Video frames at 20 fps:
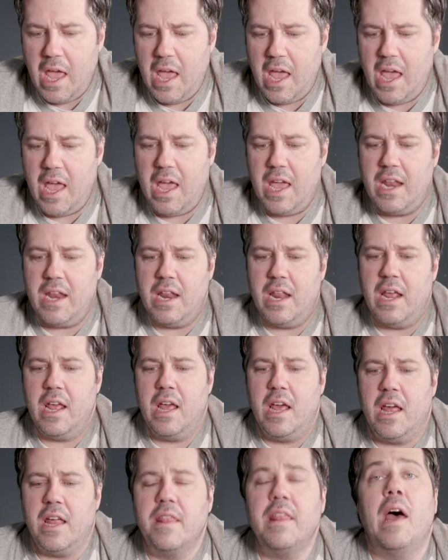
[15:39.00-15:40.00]
and
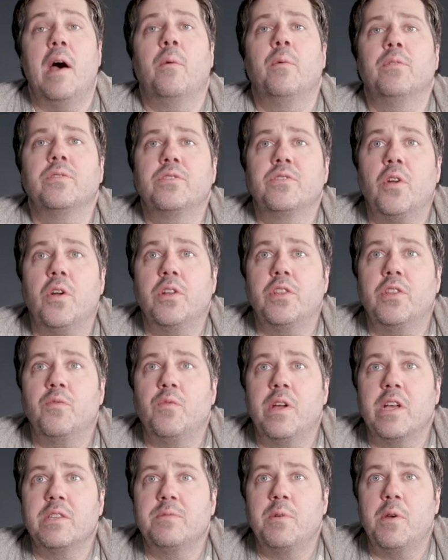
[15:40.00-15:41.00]
that will start
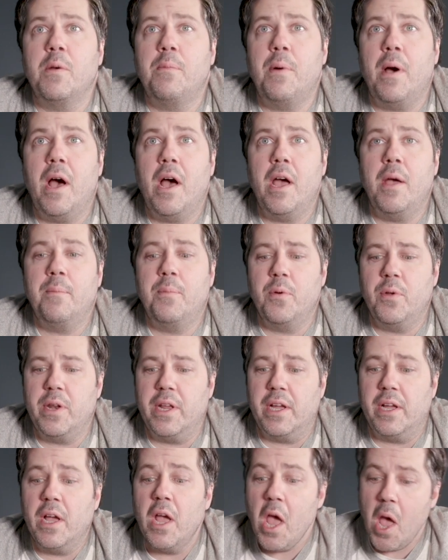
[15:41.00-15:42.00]
the Raspberry Pi
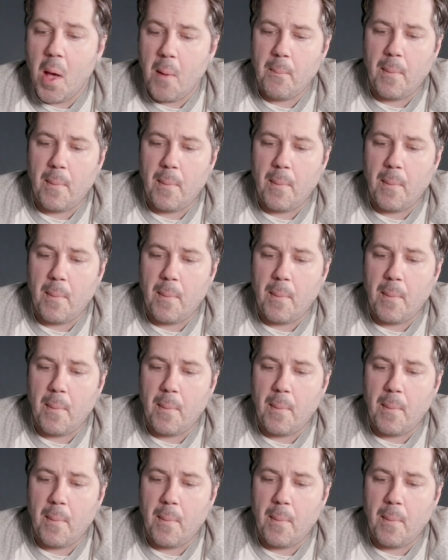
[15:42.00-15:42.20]
booting.